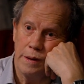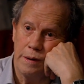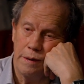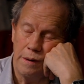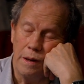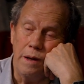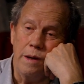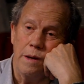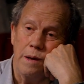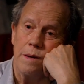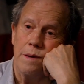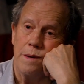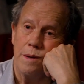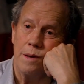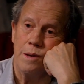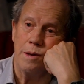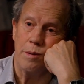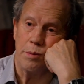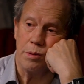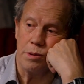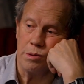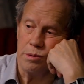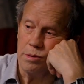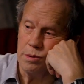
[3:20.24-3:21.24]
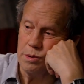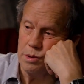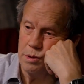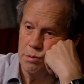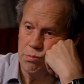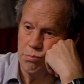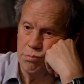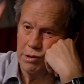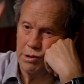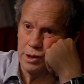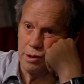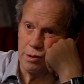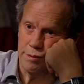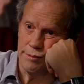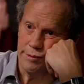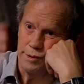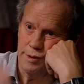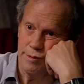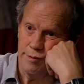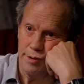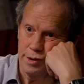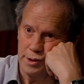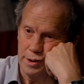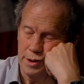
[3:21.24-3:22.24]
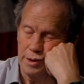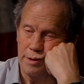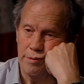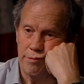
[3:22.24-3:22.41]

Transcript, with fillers: Yeah, yeah, with all the takeoff and everything,